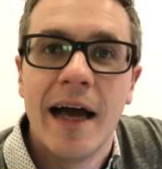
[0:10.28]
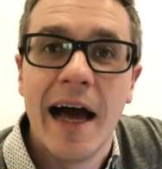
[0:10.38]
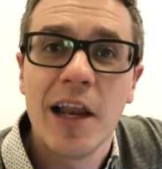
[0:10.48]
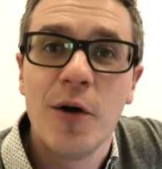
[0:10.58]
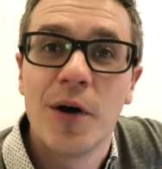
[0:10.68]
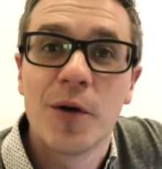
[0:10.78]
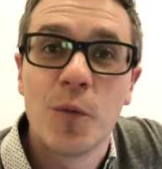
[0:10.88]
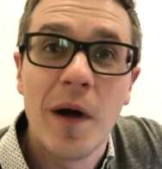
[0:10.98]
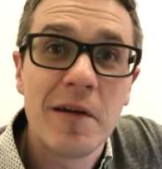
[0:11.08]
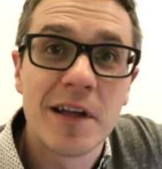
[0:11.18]
Hello and
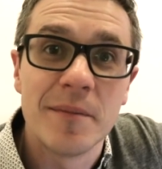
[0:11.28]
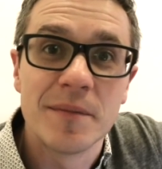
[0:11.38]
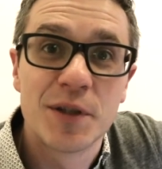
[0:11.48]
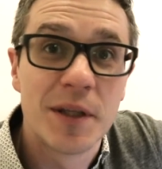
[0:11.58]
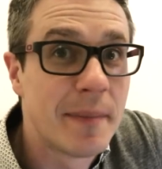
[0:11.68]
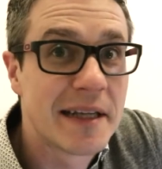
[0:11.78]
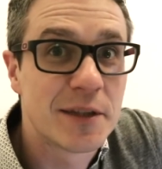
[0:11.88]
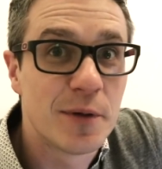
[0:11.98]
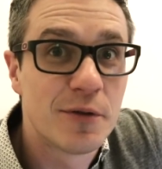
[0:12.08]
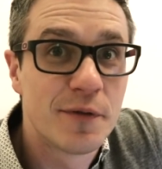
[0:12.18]
welcome to the Magic
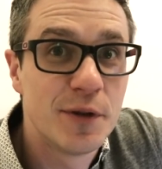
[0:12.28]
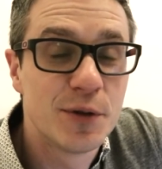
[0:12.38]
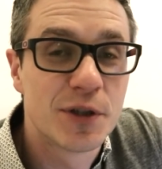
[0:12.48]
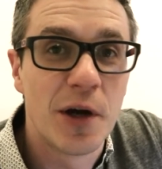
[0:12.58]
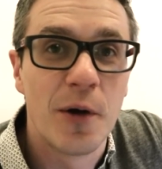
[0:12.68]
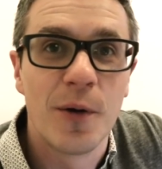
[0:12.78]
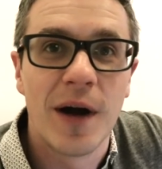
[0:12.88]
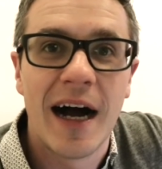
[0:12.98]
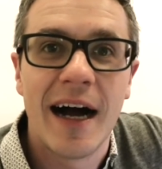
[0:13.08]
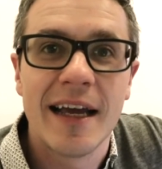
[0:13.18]
World Review
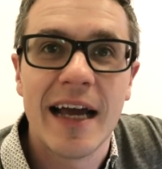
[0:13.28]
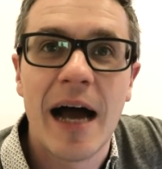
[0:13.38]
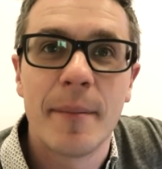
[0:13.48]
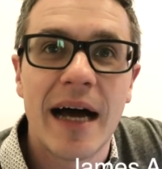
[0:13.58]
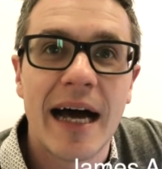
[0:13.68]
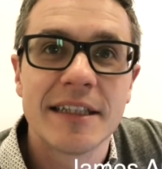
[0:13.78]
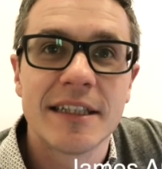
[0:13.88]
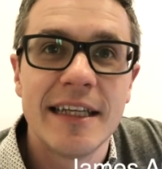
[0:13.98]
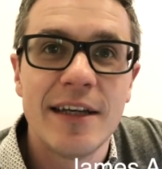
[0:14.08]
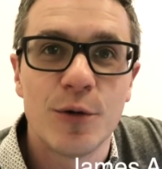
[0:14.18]
Show. I am
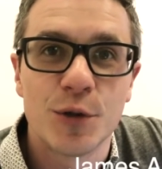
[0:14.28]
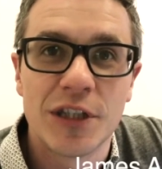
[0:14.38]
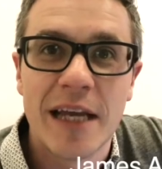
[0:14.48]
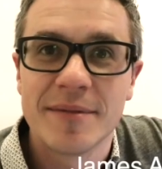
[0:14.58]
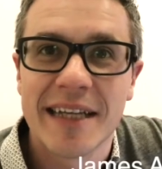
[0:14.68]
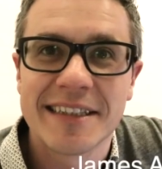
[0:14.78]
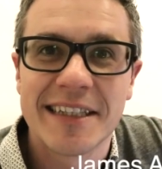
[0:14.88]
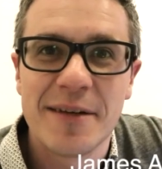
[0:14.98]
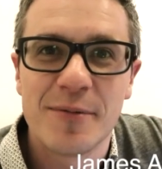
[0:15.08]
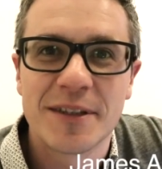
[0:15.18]
Anthony, or James
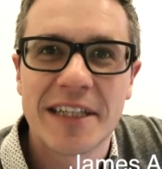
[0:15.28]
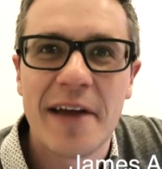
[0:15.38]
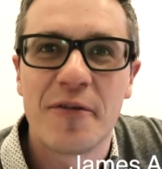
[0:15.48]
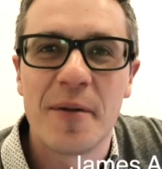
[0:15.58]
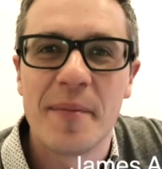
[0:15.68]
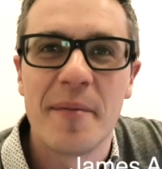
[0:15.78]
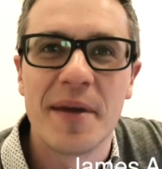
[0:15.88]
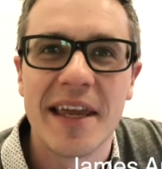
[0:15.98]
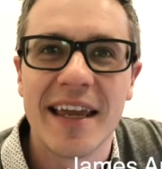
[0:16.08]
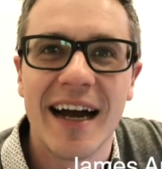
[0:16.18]
Anthony, whichever it may
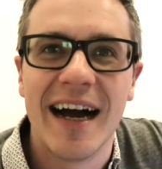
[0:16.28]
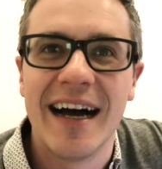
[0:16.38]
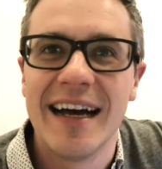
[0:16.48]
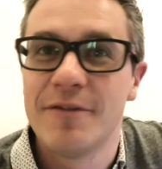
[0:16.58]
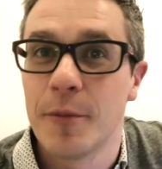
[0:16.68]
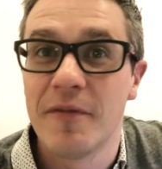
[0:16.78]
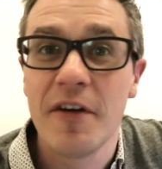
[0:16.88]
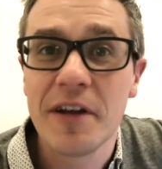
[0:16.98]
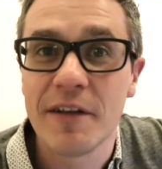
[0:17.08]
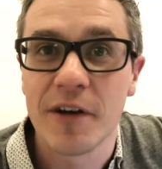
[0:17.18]
be, uh, from a
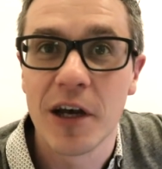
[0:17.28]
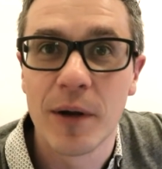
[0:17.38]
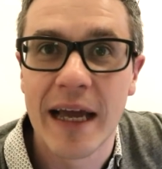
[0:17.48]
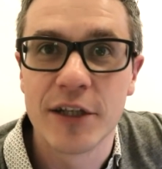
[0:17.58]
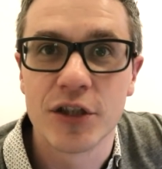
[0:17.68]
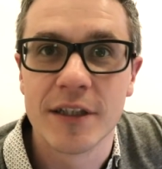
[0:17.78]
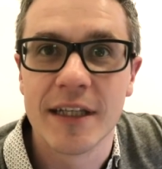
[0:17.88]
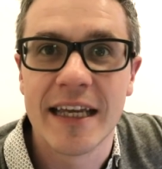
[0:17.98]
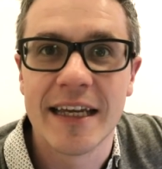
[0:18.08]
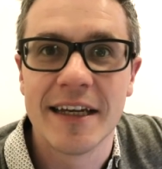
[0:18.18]
very different location
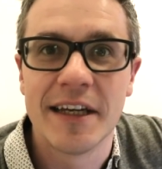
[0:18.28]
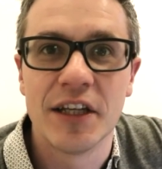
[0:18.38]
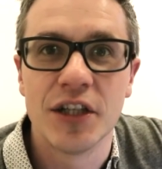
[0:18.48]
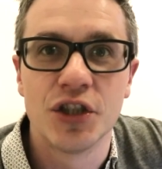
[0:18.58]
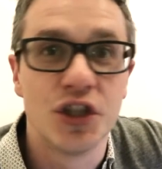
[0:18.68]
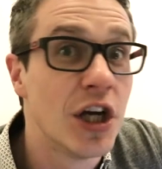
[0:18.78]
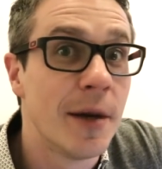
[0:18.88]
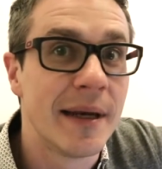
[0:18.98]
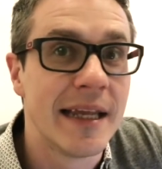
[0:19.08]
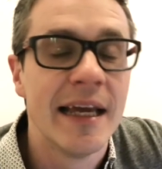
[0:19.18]
here in
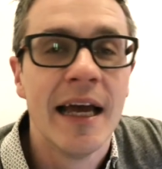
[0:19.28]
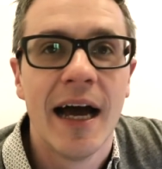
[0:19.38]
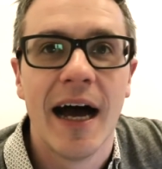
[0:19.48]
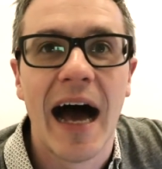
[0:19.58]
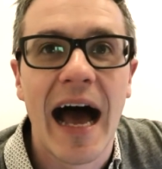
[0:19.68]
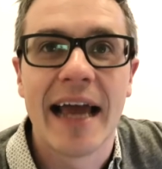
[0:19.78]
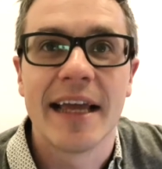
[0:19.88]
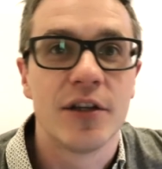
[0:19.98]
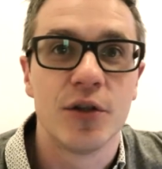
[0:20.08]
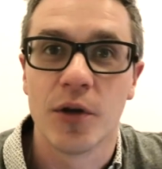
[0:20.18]
Germany.
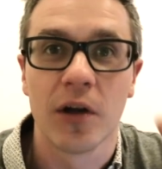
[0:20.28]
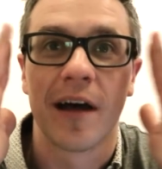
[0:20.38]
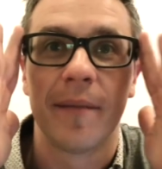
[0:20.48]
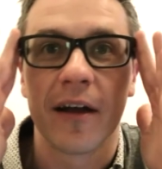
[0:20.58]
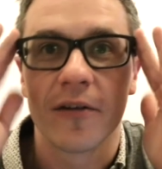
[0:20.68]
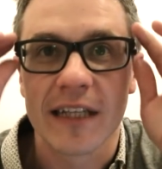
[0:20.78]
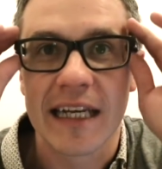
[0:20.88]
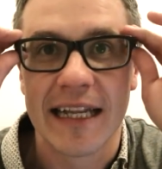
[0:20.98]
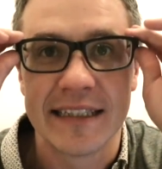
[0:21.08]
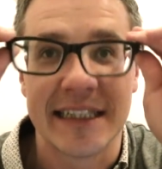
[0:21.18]
I do not have my contact
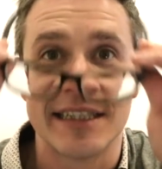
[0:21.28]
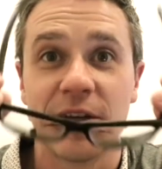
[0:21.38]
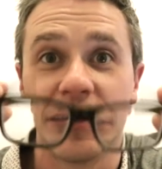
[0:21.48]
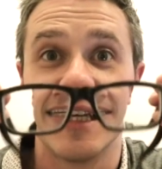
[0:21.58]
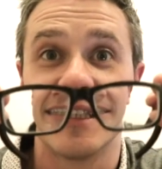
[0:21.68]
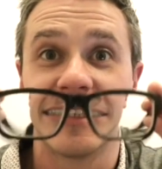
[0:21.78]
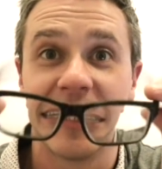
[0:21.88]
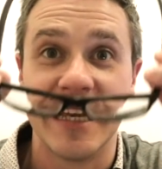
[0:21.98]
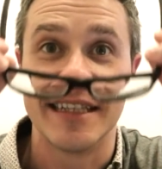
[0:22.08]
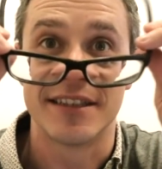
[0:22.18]
lenses, so this
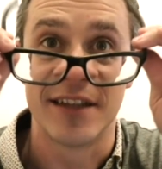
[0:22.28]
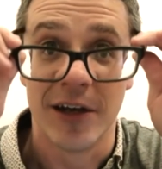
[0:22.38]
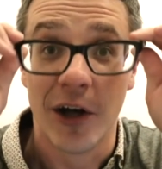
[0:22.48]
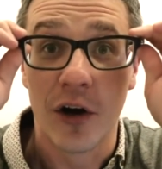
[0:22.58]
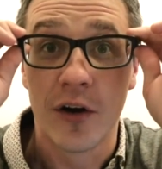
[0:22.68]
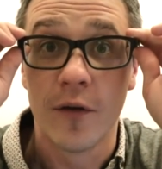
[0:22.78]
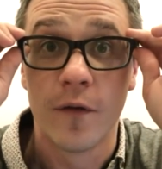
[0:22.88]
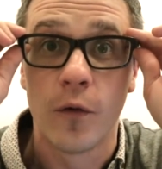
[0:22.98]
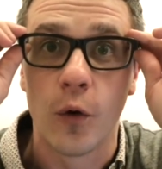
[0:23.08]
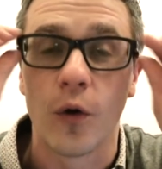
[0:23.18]
is the look
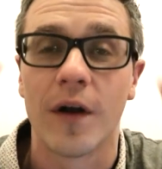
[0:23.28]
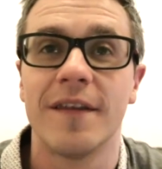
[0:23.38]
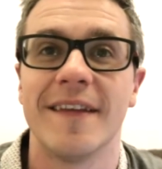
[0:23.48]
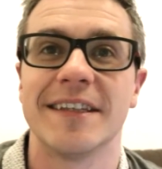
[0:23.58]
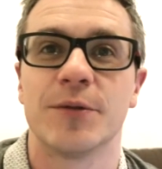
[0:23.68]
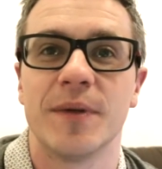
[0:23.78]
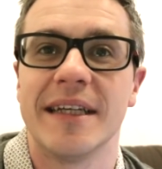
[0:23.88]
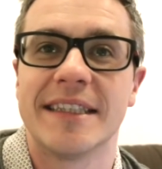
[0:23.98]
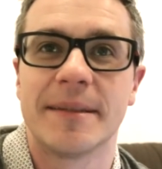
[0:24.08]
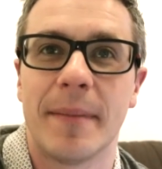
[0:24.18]
for this
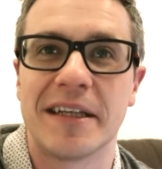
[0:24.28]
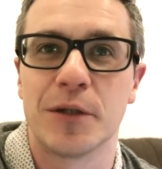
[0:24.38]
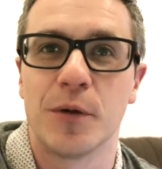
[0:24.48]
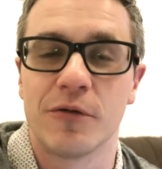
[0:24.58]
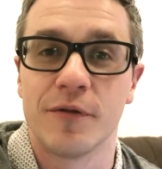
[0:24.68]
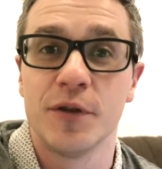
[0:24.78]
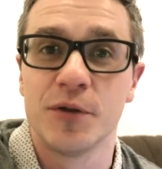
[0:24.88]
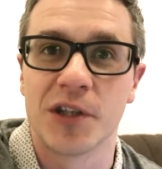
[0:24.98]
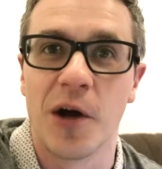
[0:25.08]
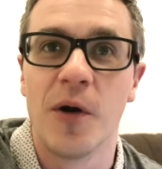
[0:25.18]
week's Magic World Review
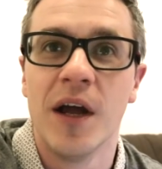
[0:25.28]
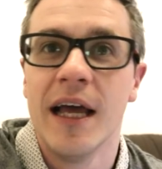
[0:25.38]
Show.